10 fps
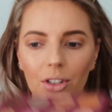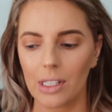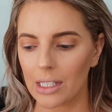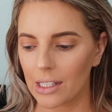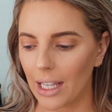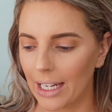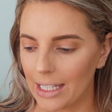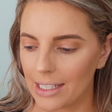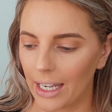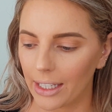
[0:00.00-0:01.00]
just a slightly
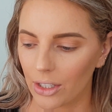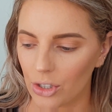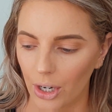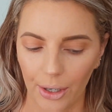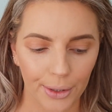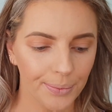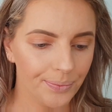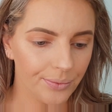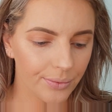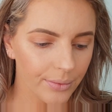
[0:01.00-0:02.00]
darker tone.
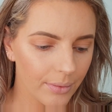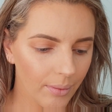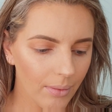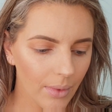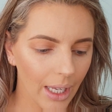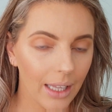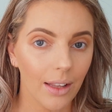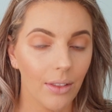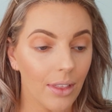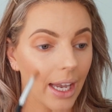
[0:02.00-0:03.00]
And
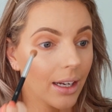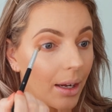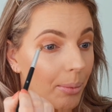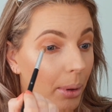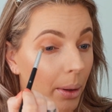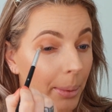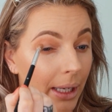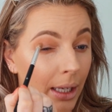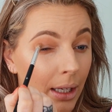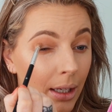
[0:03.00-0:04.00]
then that I'm
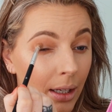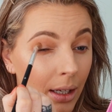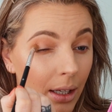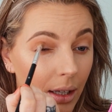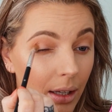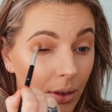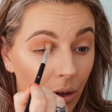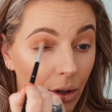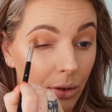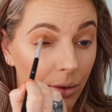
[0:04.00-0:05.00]
popping in the
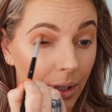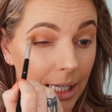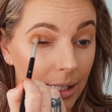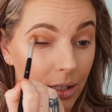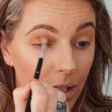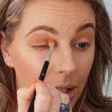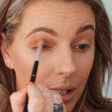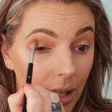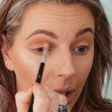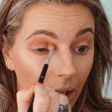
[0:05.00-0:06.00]
crease just
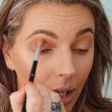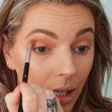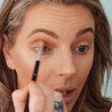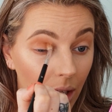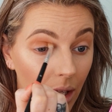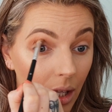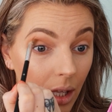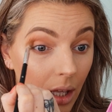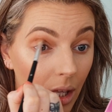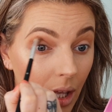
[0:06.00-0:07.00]
there
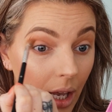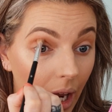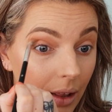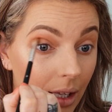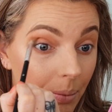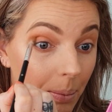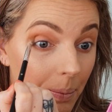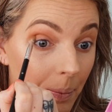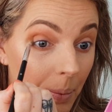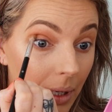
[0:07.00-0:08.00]
and then
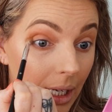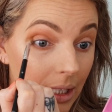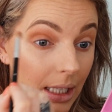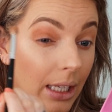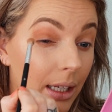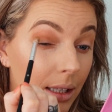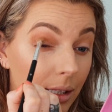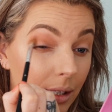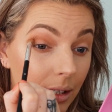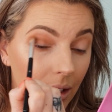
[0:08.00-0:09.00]
blending it
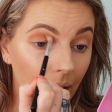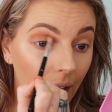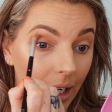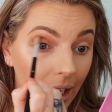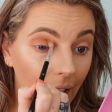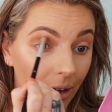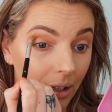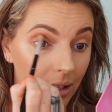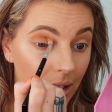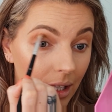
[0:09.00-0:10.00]
slightly out
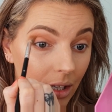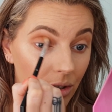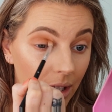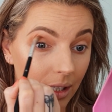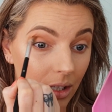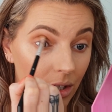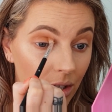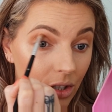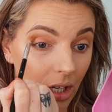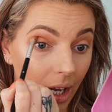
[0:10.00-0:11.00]
into that transition
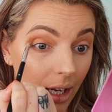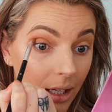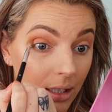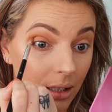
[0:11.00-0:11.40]
shade.